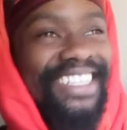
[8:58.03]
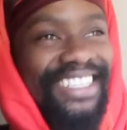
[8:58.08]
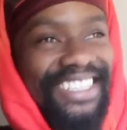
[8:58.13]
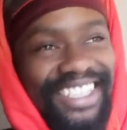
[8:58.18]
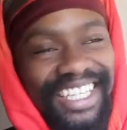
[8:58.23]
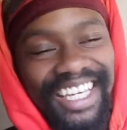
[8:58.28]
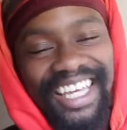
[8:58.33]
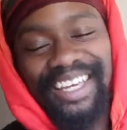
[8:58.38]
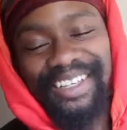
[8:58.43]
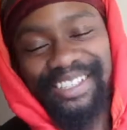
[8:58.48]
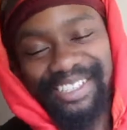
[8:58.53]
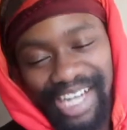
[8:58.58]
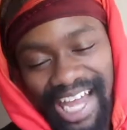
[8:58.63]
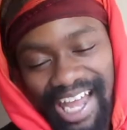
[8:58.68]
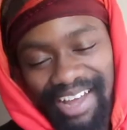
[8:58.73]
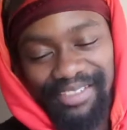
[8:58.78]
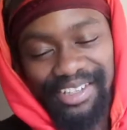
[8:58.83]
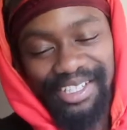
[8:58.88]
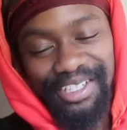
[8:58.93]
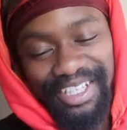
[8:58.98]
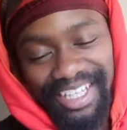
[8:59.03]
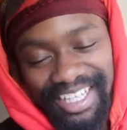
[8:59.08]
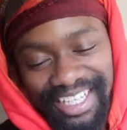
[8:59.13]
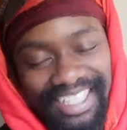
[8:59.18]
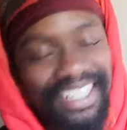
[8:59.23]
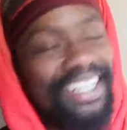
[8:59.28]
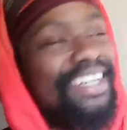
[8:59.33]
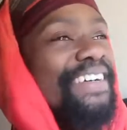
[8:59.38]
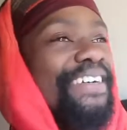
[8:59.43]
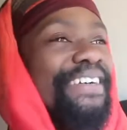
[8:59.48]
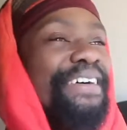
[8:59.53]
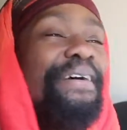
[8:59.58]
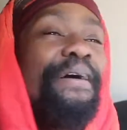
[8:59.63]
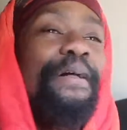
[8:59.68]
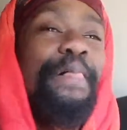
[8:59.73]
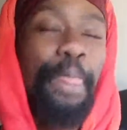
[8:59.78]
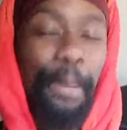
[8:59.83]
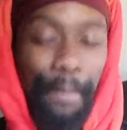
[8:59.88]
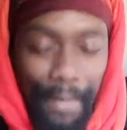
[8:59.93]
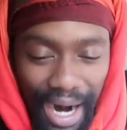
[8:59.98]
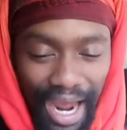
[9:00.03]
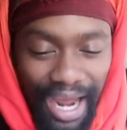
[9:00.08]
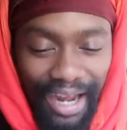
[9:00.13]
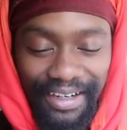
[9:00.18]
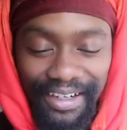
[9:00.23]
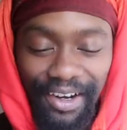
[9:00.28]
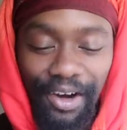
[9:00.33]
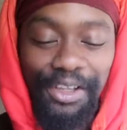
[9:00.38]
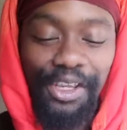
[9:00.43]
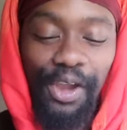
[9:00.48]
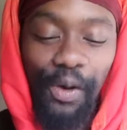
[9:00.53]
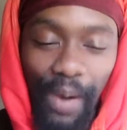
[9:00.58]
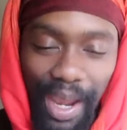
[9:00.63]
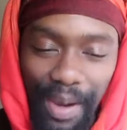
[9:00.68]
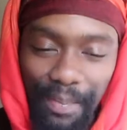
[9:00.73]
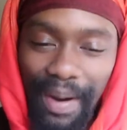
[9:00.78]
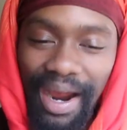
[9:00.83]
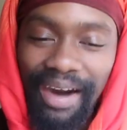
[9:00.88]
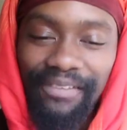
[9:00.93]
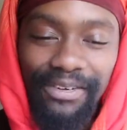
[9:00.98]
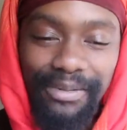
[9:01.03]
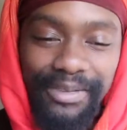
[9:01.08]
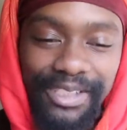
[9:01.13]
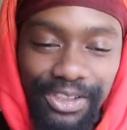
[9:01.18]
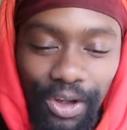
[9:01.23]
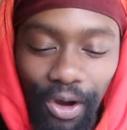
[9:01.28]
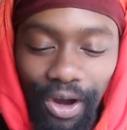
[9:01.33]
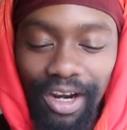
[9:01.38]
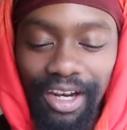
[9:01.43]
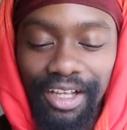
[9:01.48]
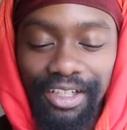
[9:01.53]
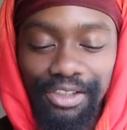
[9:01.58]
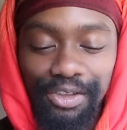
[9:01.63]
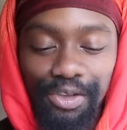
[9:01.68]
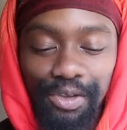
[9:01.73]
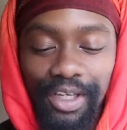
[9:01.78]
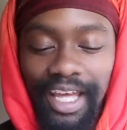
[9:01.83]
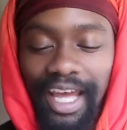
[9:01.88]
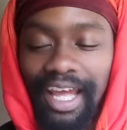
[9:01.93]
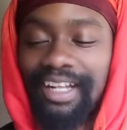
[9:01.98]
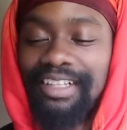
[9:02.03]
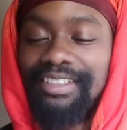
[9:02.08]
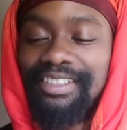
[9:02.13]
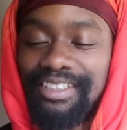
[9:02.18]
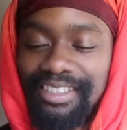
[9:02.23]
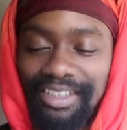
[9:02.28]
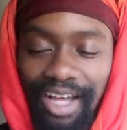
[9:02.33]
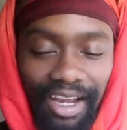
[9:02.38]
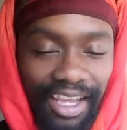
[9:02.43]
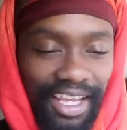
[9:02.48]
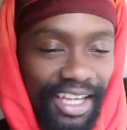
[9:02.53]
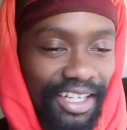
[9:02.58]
You keep driving, bruh, on your way back from Scotland, you get stuck